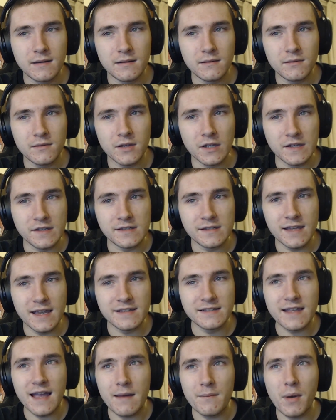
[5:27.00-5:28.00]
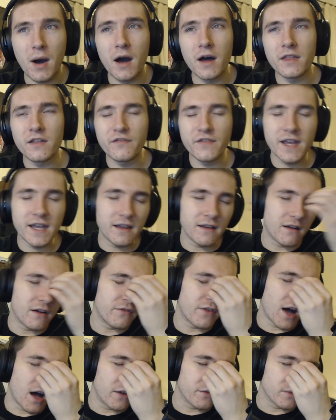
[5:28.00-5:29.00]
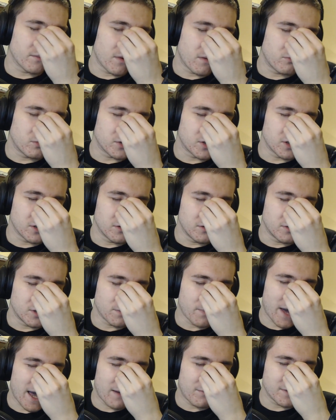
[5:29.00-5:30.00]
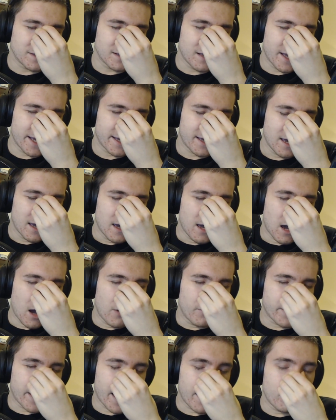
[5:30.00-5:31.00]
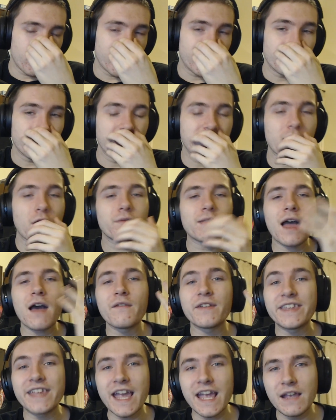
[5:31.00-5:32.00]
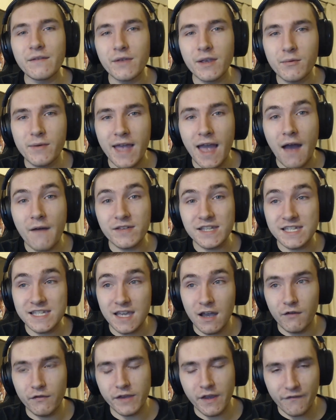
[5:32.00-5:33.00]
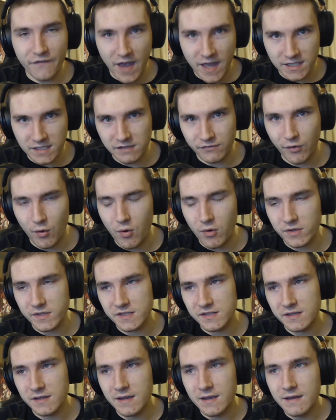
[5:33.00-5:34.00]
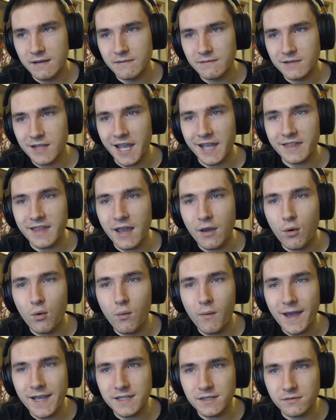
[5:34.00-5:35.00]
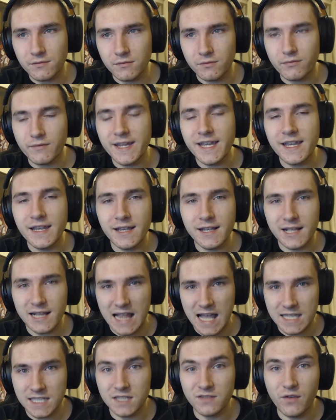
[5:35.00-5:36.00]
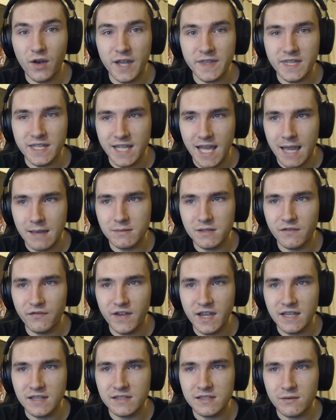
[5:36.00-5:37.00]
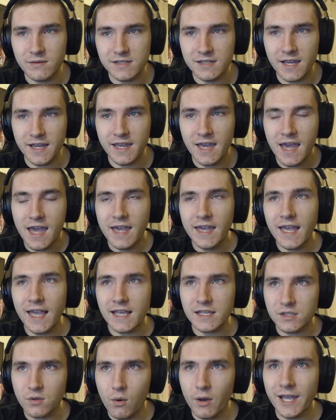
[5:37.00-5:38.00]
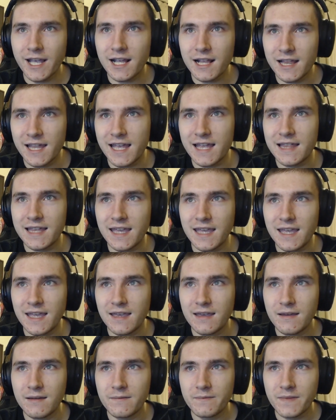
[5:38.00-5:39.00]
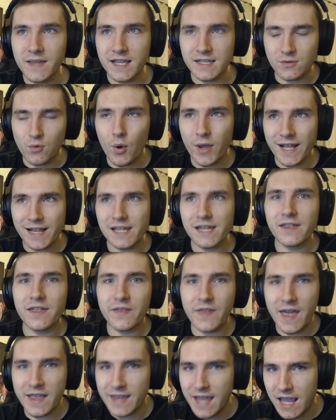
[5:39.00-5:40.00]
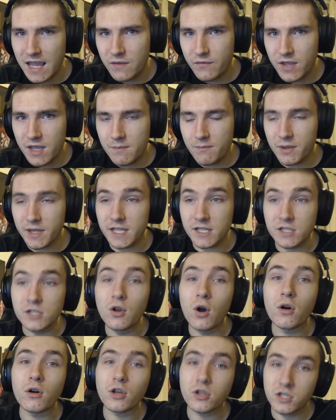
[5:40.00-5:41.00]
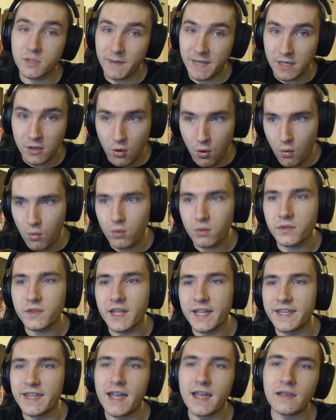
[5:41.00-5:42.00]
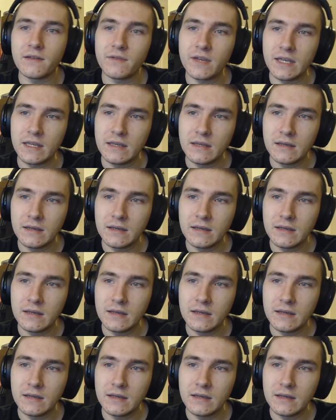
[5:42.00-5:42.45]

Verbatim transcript: Because isn't that part of the thing of after World War II, Japan was like, okay, we, we don't have a navy, we have a self-defense force. Like, they always reclassified the names of things, so it's like, it's quite clearly it's quite clearly their navy, but it's not to be called their navy.